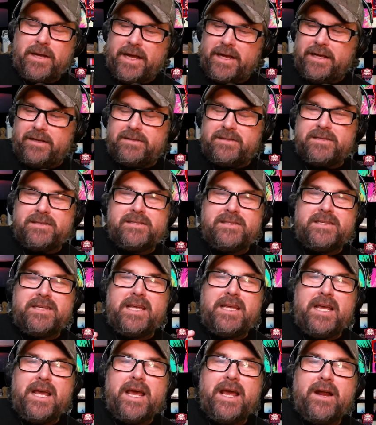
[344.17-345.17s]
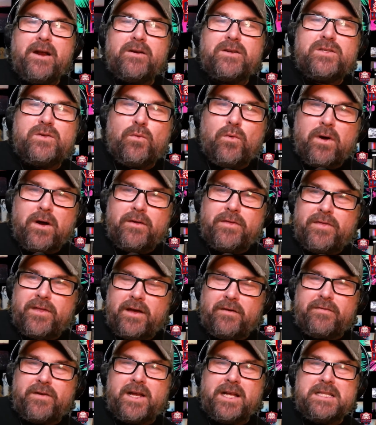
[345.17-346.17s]
a sea hair's worth
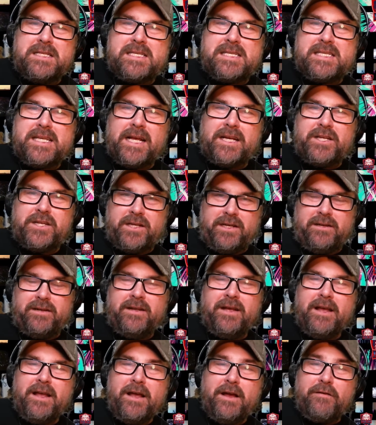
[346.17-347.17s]
of concession